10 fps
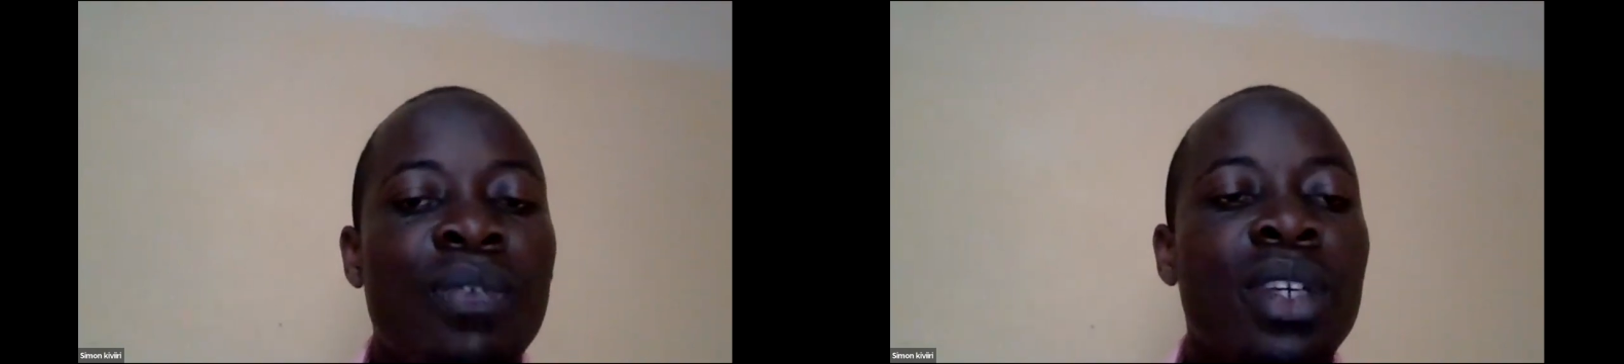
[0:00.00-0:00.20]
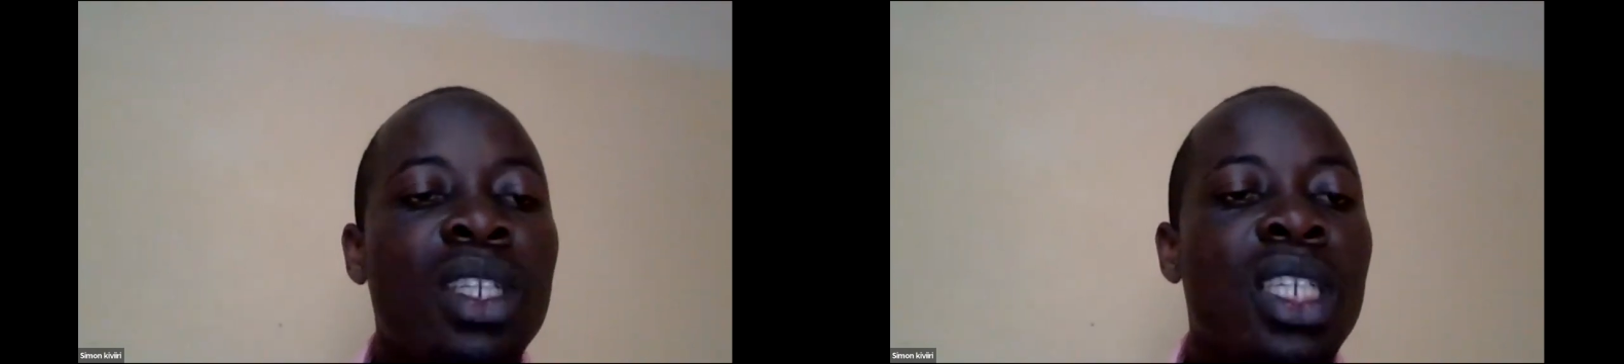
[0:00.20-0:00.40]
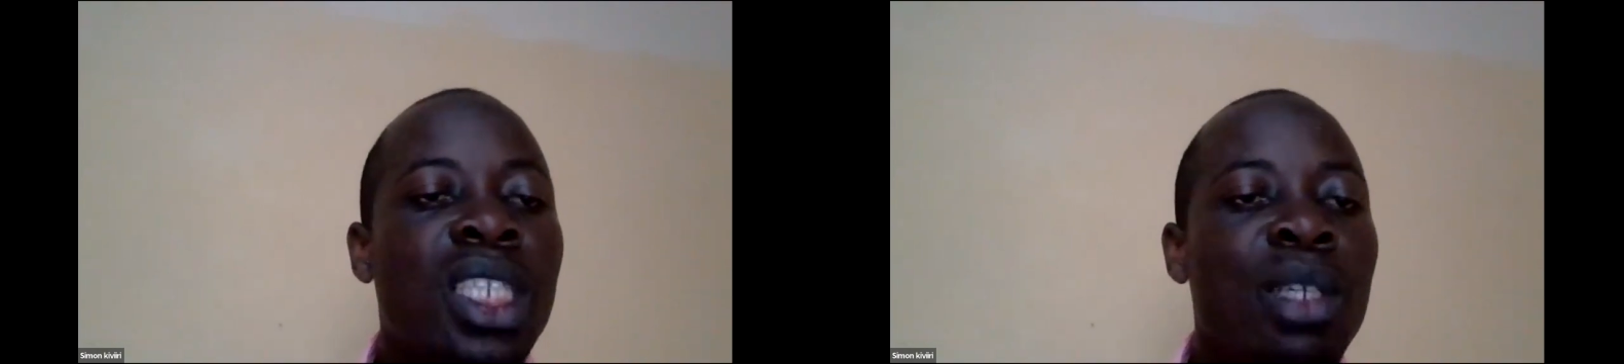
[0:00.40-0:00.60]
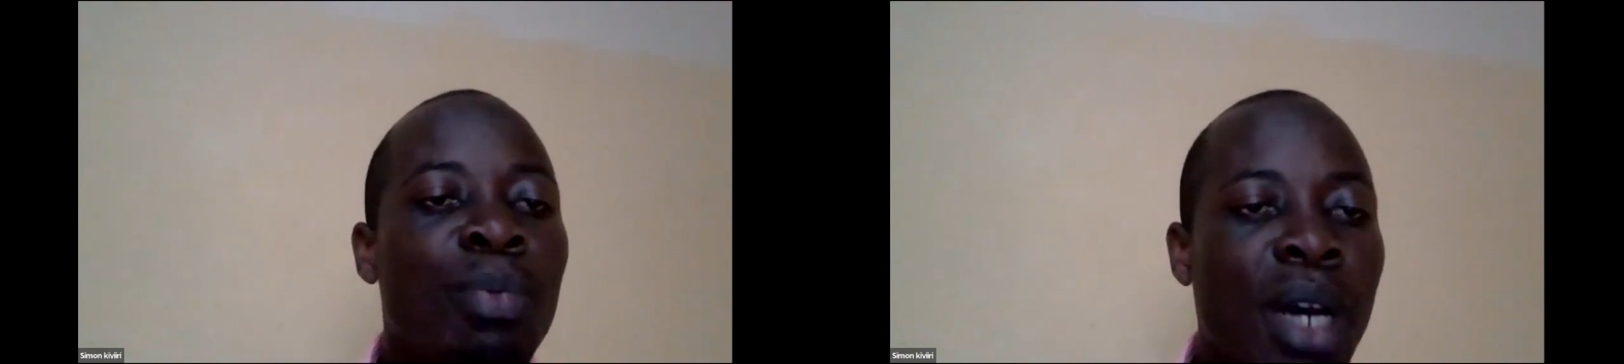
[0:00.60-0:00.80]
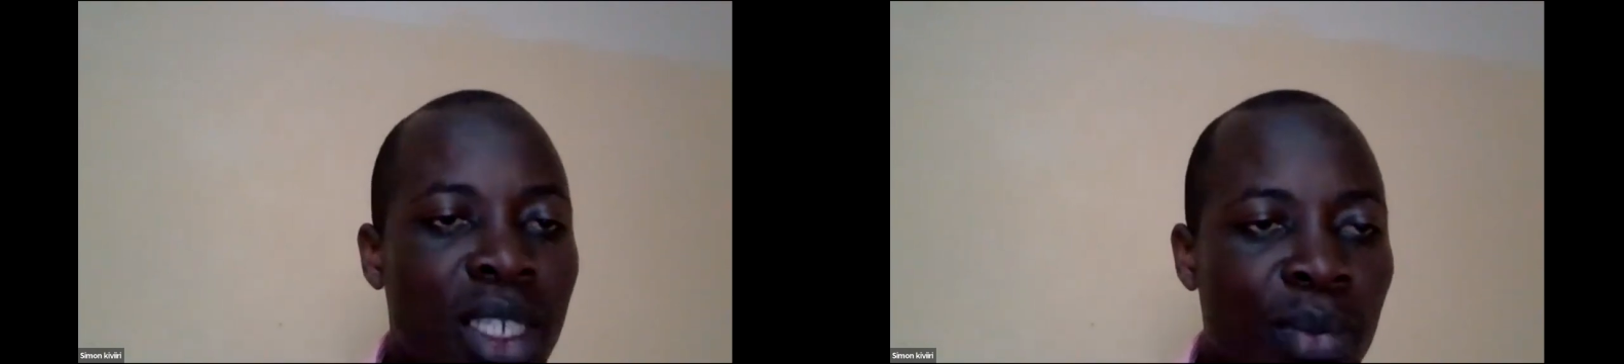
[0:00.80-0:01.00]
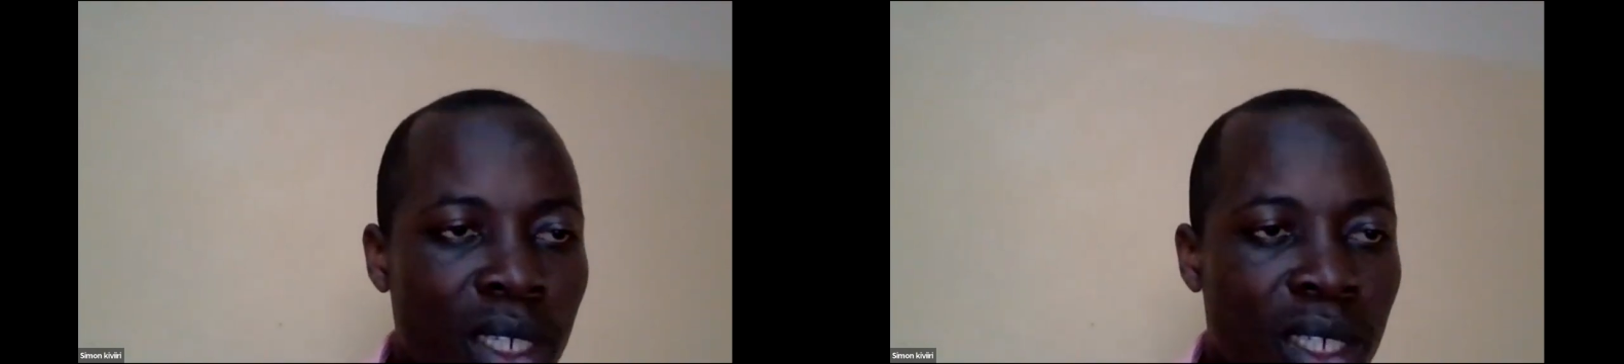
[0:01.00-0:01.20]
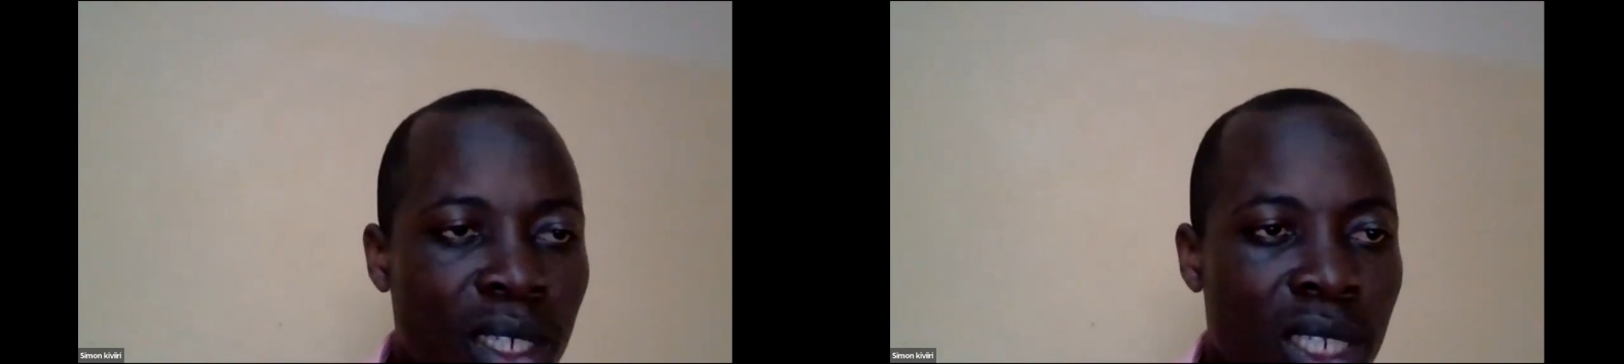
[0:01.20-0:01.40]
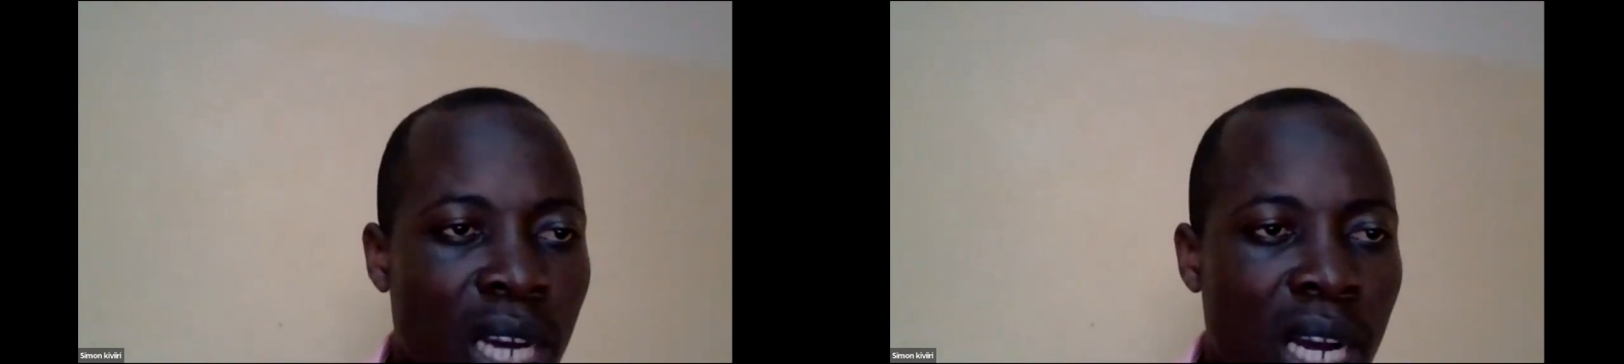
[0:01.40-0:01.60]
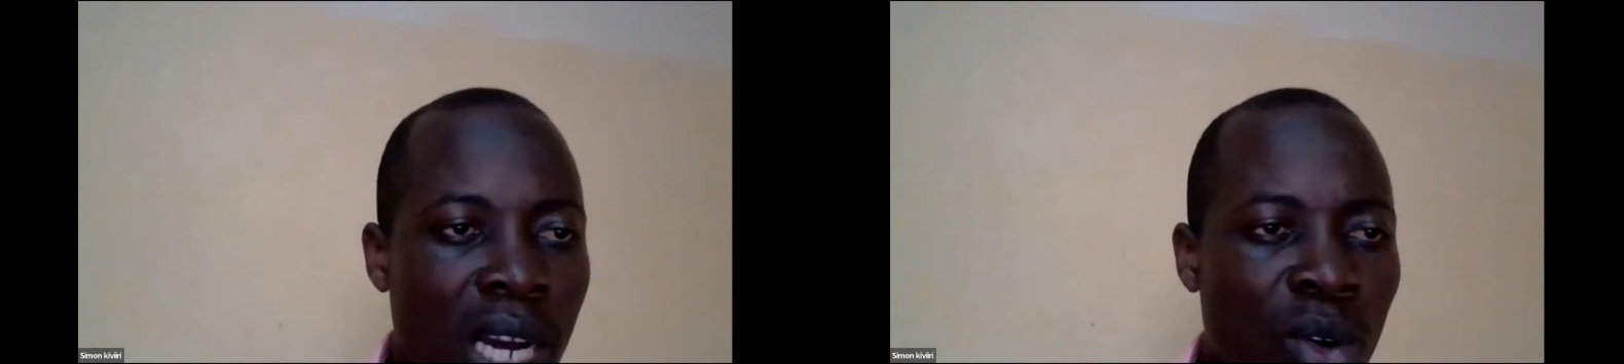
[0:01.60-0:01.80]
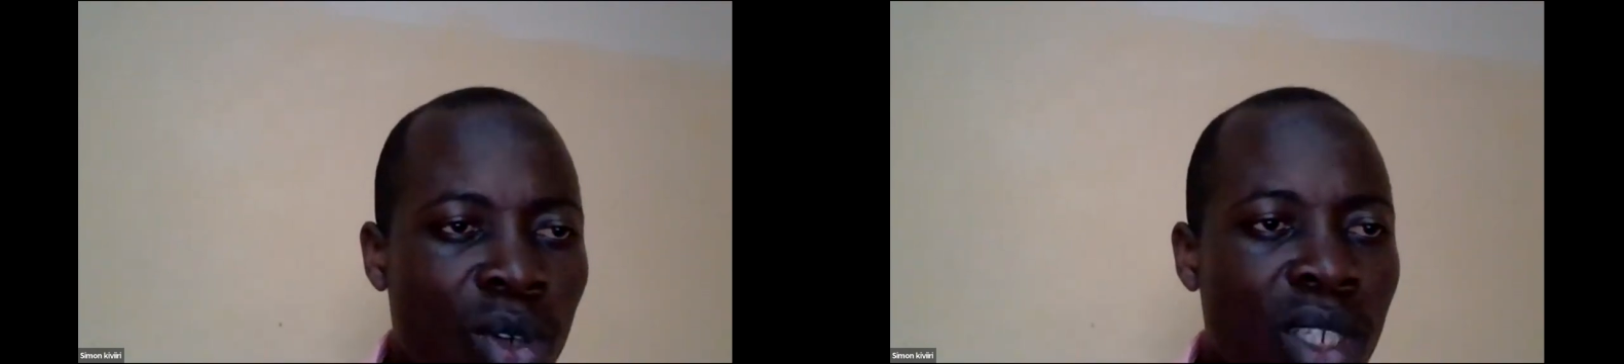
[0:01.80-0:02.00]
the field is department,
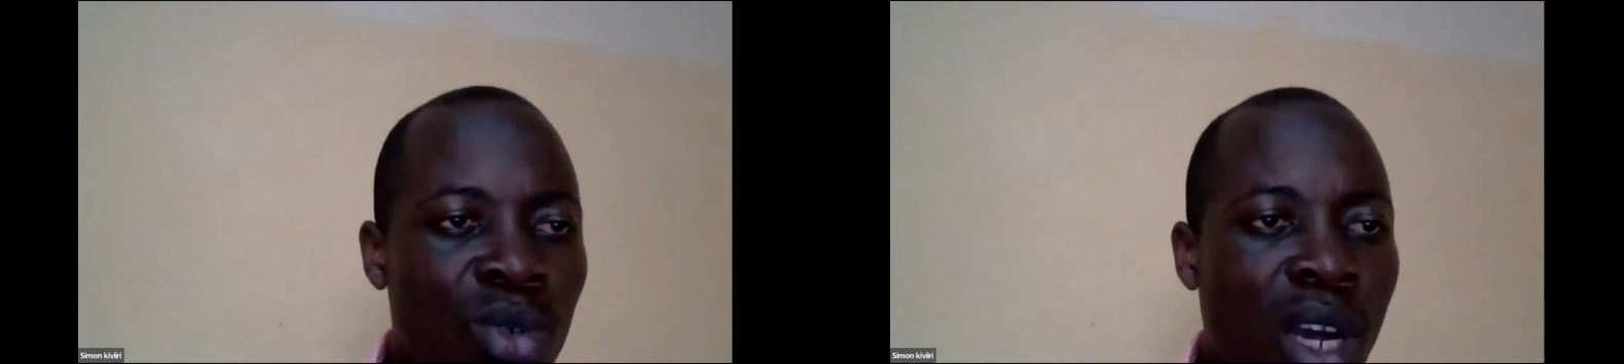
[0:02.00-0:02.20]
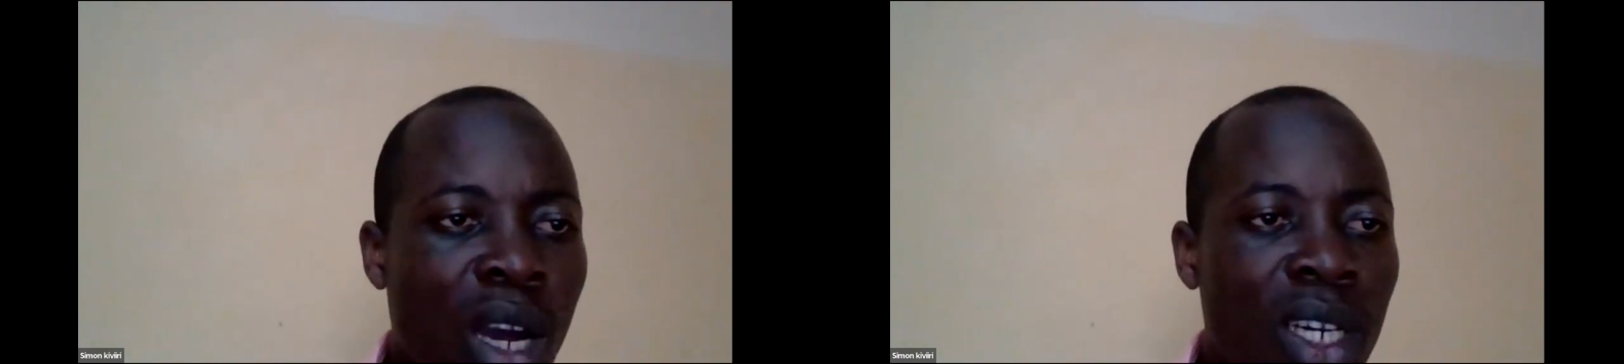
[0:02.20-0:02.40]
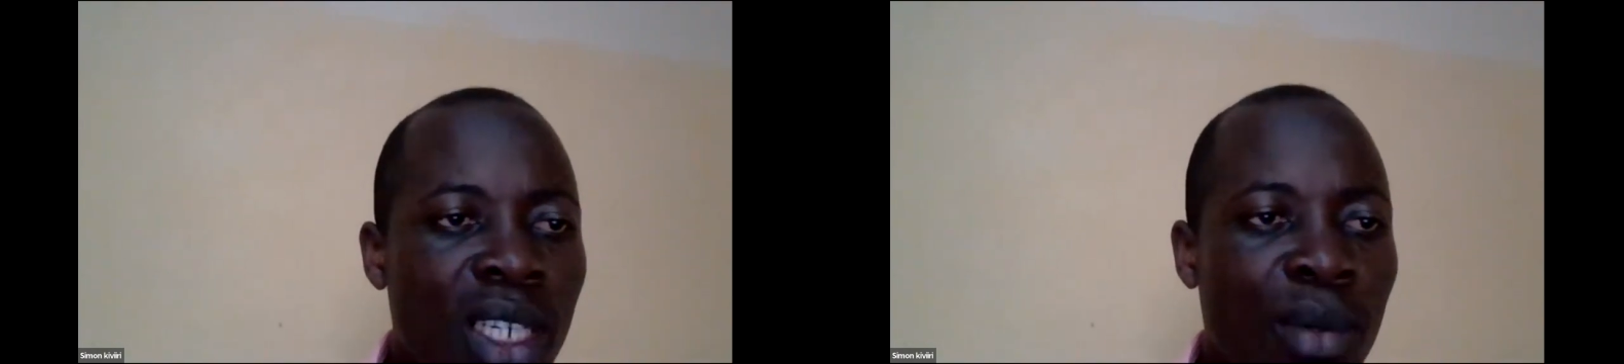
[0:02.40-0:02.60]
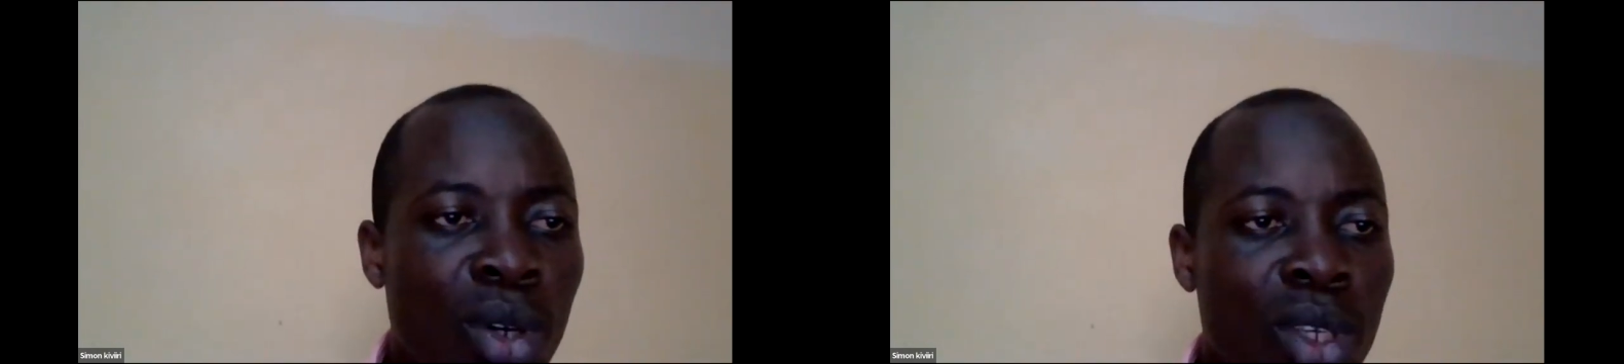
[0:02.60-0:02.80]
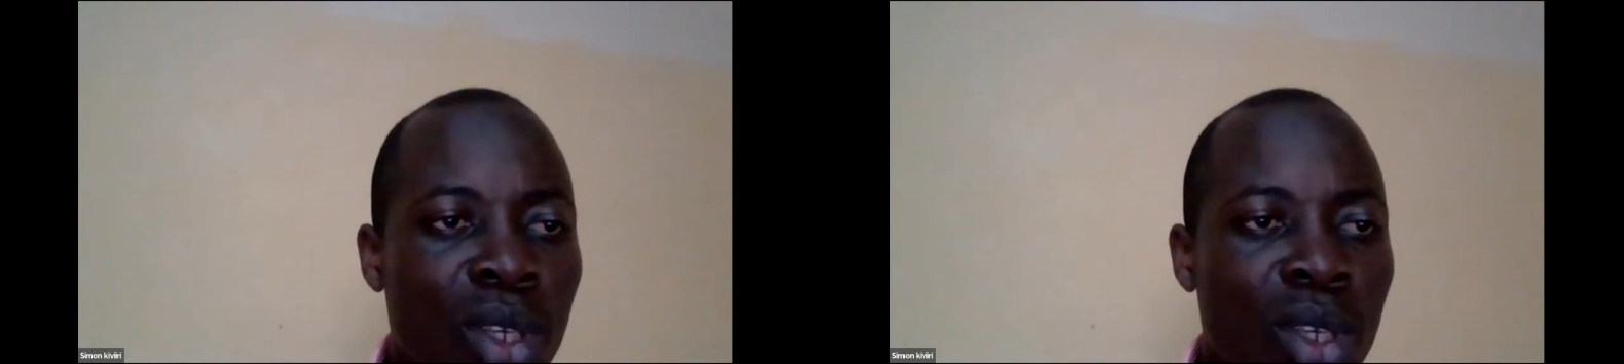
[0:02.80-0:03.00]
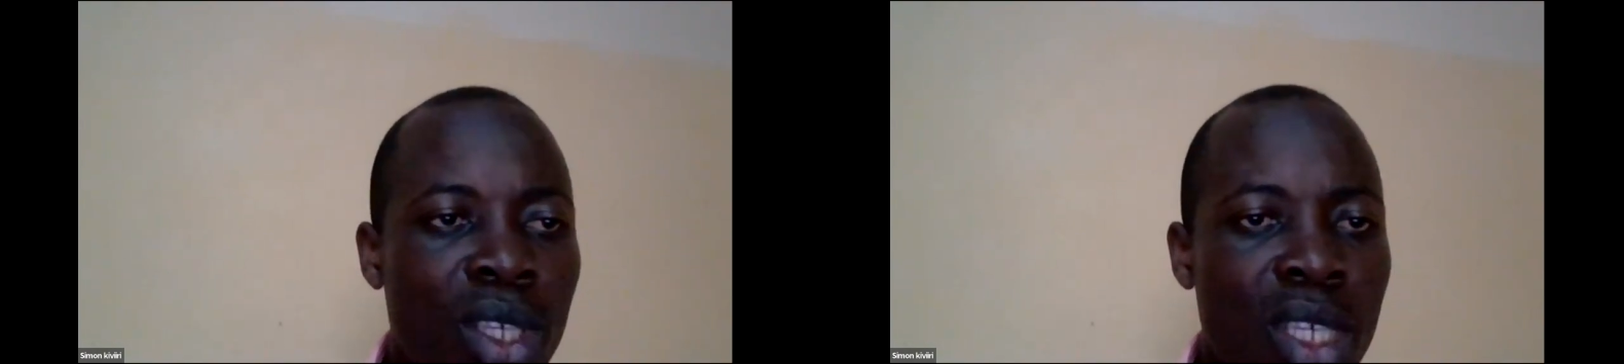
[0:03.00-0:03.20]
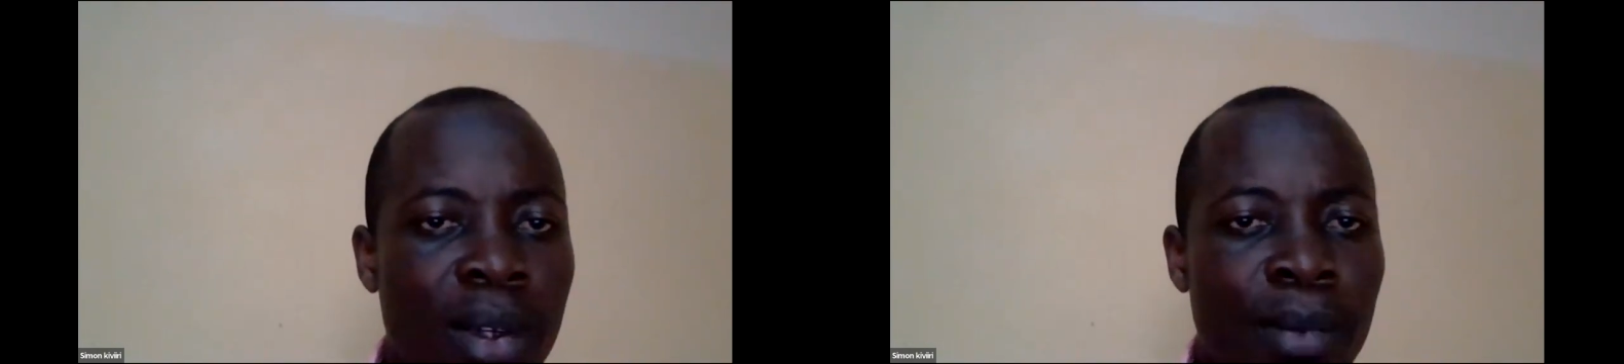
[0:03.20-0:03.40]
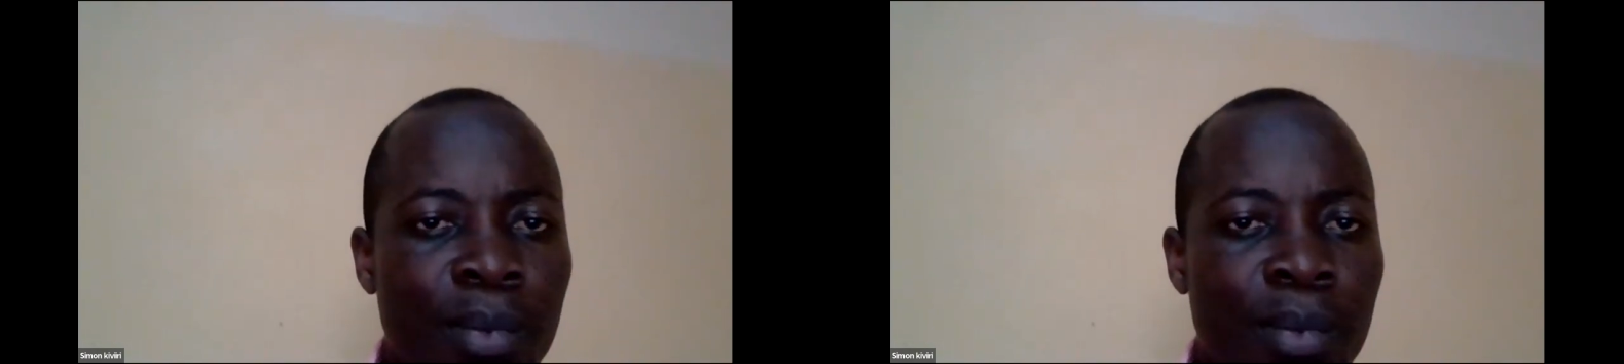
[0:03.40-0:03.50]
according to our table here.